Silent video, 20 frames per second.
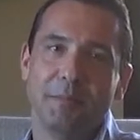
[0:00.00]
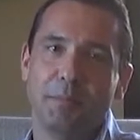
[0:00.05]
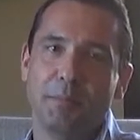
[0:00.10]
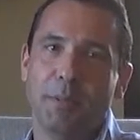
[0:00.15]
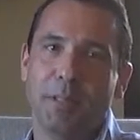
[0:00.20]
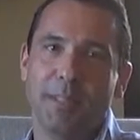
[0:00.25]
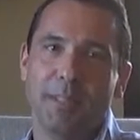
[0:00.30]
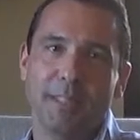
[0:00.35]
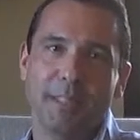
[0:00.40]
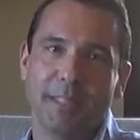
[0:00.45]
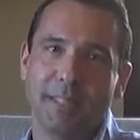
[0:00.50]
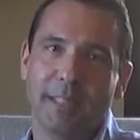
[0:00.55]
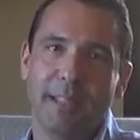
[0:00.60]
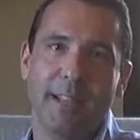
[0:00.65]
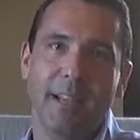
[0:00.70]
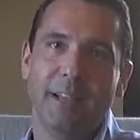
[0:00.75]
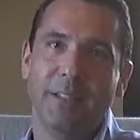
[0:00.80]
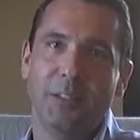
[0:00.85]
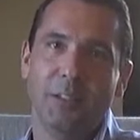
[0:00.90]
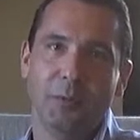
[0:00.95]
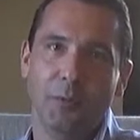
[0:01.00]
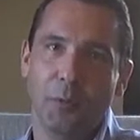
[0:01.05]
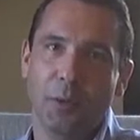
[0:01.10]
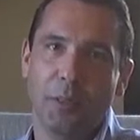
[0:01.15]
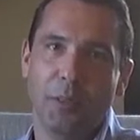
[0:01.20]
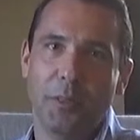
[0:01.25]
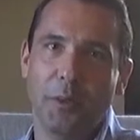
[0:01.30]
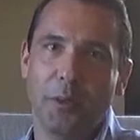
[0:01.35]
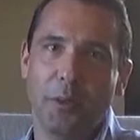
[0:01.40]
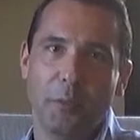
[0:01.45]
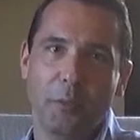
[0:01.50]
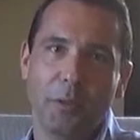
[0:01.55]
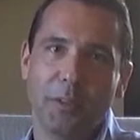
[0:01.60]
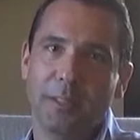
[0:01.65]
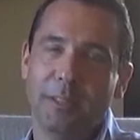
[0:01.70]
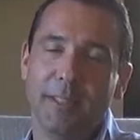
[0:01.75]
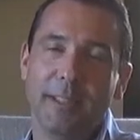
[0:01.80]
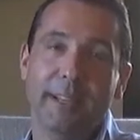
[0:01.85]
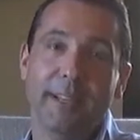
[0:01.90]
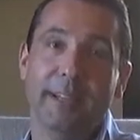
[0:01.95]
business connection with the real
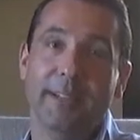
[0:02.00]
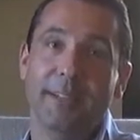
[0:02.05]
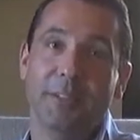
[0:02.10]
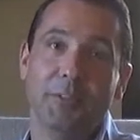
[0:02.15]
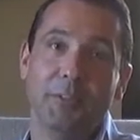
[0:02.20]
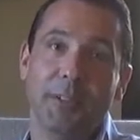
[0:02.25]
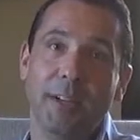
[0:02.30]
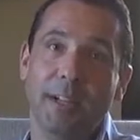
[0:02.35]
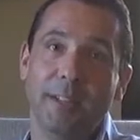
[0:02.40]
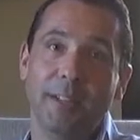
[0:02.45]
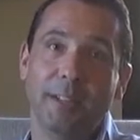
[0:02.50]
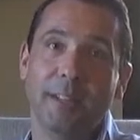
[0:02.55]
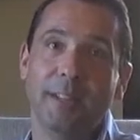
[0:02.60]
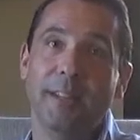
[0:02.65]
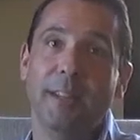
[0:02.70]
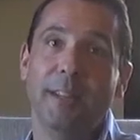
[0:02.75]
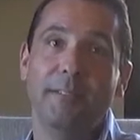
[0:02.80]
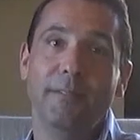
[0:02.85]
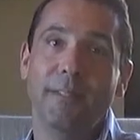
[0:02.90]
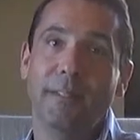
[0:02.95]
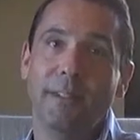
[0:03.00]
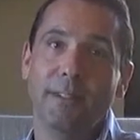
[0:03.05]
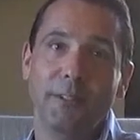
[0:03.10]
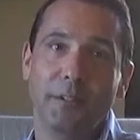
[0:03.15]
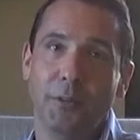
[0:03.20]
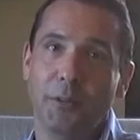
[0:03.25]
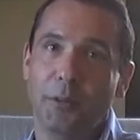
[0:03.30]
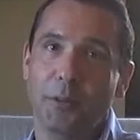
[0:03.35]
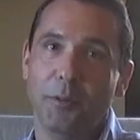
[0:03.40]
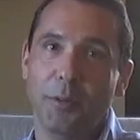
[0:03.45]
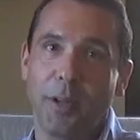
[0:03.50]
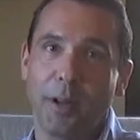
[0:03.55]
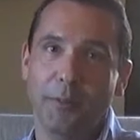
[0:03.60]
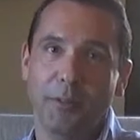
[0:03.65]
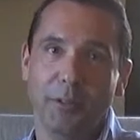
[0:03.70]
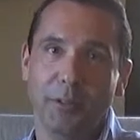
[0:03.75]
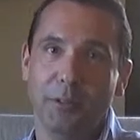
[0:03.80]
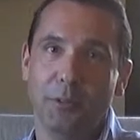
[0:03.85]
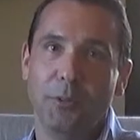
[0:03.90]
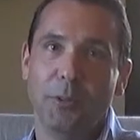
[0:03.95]
estate industry. I just loved doing what I
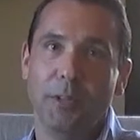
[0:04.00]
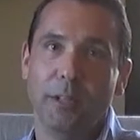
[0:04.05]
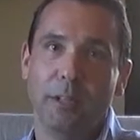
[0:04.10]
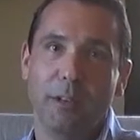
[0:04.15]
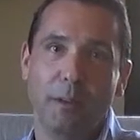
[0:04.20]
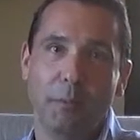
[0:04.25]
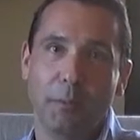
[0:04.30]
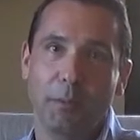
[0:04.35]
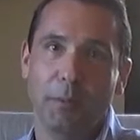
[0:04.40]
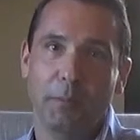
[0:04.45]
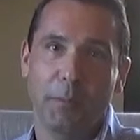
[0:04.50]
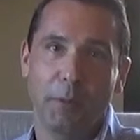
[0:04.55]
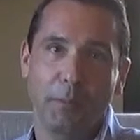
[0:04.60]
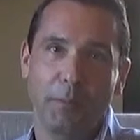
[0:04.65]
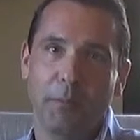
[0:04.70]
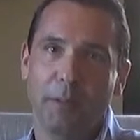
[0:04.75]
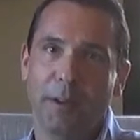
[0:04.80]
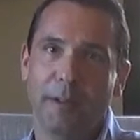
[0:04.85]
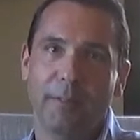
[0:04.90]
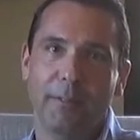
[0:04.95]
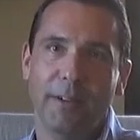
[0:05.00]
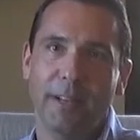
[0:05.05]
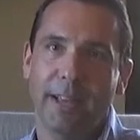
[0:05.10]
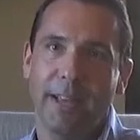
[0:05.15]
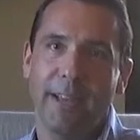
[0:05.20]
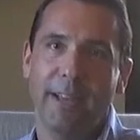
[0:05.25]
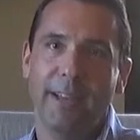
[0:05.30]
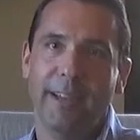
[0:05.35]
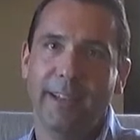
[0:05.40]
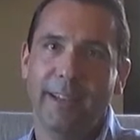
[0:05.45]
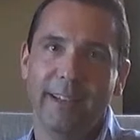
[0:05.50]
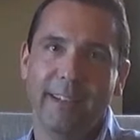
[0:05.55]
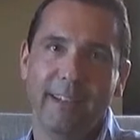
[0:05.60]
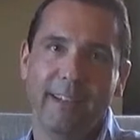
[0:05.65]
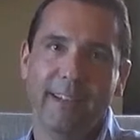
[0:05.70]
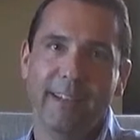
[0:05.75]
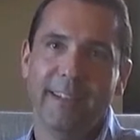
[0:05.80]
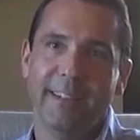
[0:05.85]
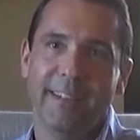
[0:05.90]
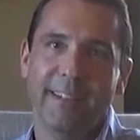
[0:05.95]
was doing and helping people every day
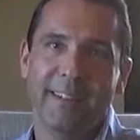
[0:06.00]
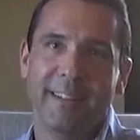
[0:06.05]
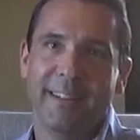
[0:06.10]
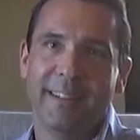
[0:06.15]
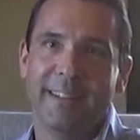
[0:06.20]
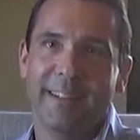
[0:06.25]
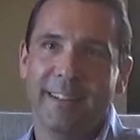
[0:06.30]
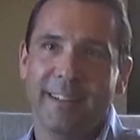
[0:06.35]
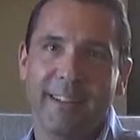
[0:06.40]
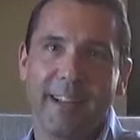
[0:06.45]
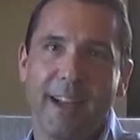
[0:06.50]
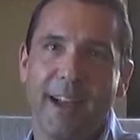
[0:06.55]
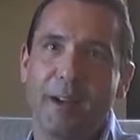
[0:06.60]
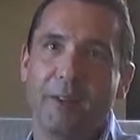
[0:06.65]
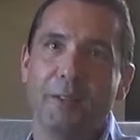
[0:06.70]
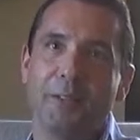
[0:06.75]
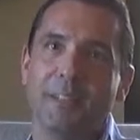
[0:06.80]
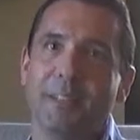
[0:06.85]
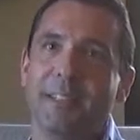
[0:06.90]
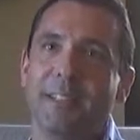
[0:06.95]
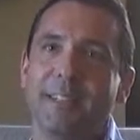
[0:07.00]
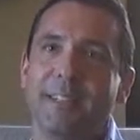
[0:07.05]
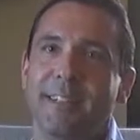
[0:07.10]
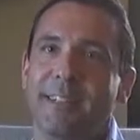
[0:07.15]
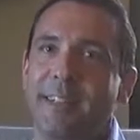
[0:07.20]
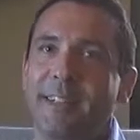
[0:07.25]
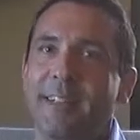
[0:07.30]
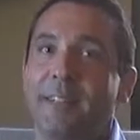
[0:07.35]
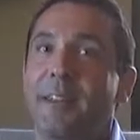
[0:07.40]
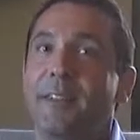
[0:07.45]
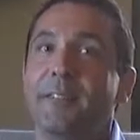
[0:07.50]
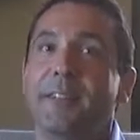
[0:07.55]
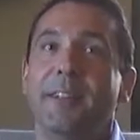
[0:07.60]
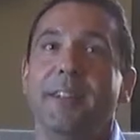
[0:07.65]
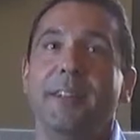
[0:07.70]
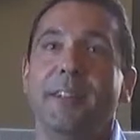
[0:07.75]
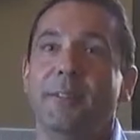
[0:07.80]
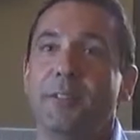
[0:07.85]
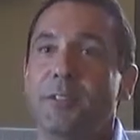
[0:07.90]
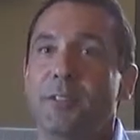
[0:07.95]
getting into housing, and I loved
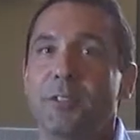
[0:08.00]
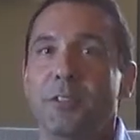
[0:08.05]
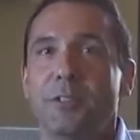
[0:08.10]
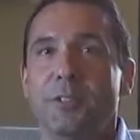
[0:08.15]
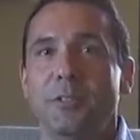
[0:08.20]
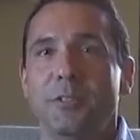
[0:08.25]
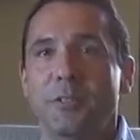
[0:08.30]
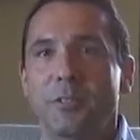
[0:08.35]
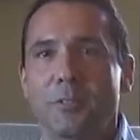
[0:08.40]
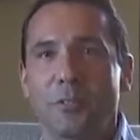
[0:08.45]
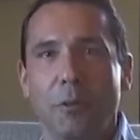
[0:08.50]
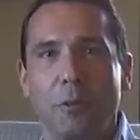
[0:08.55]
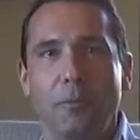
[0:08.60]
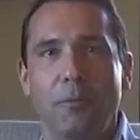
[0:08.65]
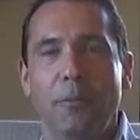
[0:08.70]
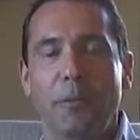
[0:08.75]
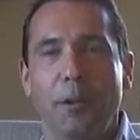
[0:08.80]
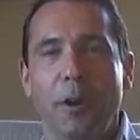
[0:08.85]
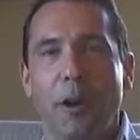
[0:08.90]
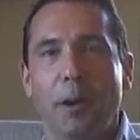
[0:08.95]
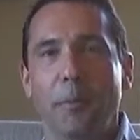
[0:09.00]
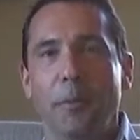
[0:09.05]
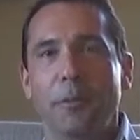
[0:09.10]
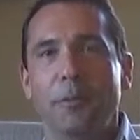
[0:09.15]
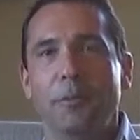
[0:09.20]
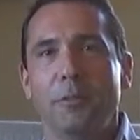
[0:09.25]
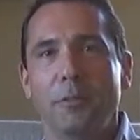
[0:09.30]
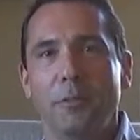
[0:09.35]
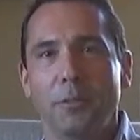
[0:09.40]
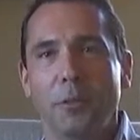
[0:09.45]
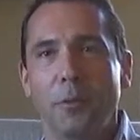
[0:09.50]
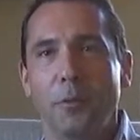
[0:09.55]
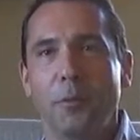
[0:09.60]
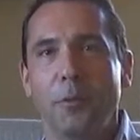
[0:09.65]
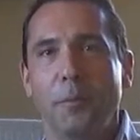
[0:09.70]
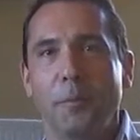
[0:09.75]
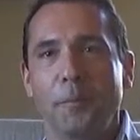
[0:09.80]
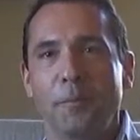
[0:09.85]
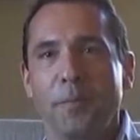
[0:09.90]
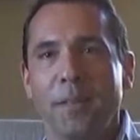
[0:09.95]
it. It was just so phenomenal.
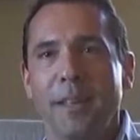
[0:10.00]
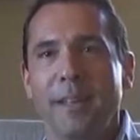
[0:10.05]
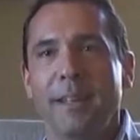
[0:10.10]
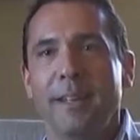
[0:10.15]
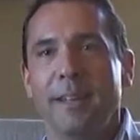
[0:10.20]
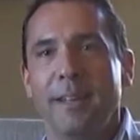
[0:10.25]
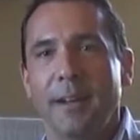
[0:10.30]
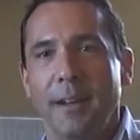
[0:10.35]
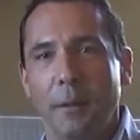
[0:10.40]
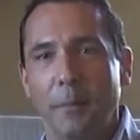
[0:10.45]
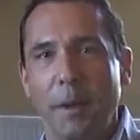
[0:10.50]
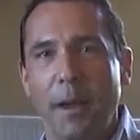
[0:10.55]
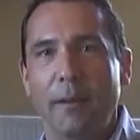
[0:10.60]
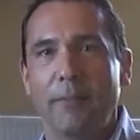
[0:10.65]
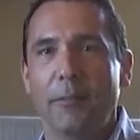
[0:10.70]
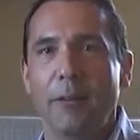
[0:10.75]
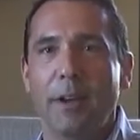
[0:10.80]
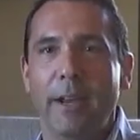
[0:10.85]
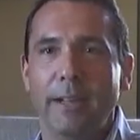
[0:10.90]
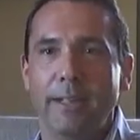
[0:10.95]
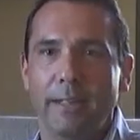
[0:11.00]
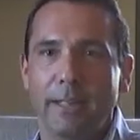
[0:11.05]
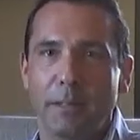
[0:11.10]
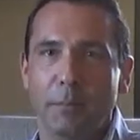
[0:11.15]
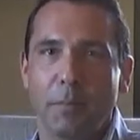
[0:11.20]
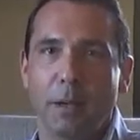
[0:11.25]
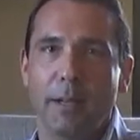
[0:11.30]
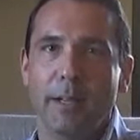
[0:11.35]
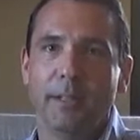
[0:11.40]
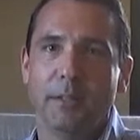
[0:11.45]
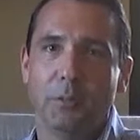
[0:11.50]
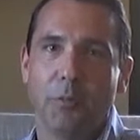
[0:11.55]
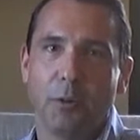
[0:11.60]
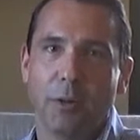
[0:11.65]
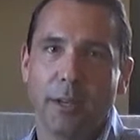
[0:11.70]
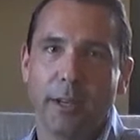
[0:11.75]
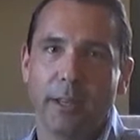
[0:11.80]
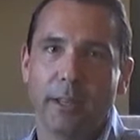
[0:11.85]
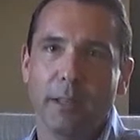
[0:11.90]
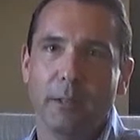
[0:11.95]
So after 18 months
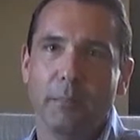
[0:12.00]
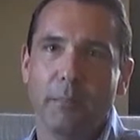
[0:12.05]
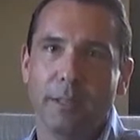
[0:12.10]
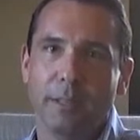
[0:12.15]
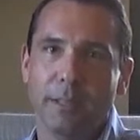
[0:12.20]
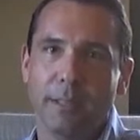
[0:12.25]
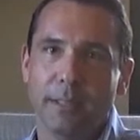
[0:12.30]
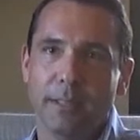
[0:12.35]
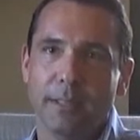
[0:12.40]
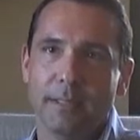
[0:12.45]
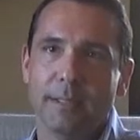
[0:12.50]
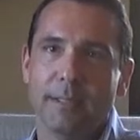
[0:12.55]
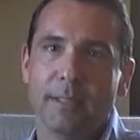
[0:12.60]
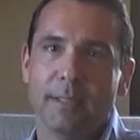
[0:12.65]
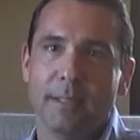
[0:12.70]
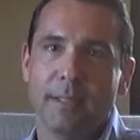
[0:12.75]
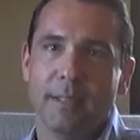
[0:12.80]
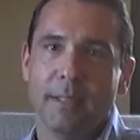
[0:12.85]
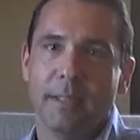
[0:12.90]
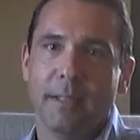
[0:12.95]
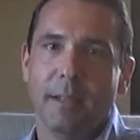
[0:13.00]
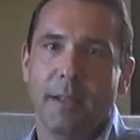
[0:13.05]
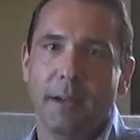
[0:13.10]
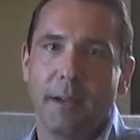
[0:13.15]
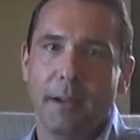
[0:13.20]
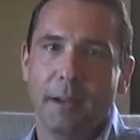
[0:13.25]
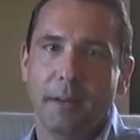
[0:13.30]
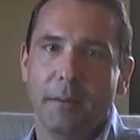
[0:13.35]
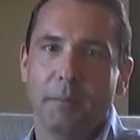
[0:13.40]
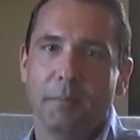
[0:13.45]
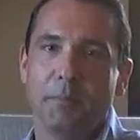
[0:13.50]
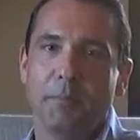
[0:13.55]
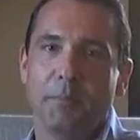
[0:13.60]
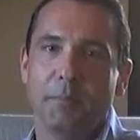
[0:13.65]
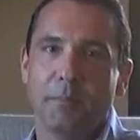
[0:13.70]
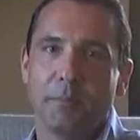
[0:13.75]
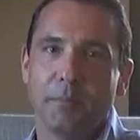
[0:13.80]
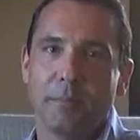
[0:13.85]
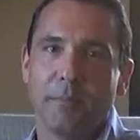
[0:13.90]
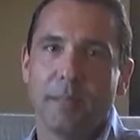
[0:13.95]
working in the business
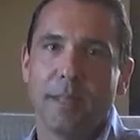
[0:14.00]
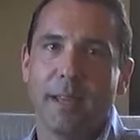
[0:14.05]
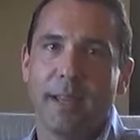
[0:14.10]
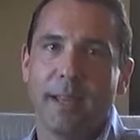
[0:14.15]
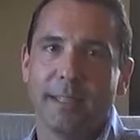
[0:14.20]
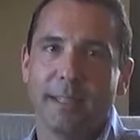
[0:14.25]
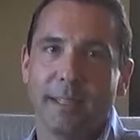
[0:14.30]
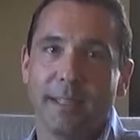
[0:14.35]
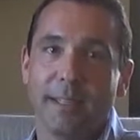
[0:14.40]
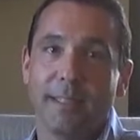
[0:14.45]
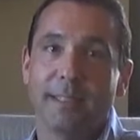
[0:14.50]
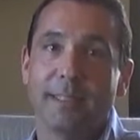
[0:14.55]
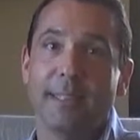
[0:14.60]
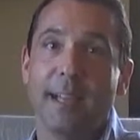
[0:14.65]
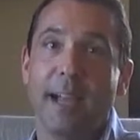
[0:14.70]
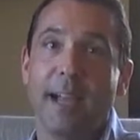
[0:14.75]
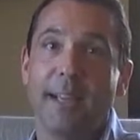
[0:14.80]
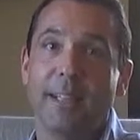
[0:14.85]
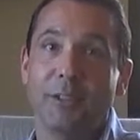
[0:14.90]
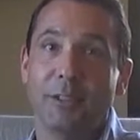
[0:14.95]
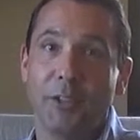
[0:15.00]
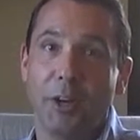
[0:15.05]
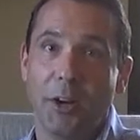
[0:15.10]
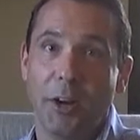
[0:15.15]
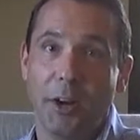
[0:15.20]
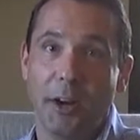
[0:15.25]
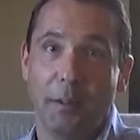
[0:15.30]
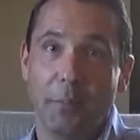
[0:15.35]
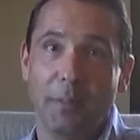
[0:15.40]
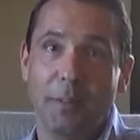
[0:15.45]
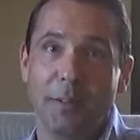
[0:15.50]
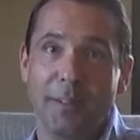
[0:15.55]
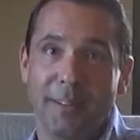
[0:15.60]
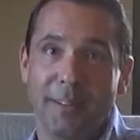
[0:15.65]
as a side job,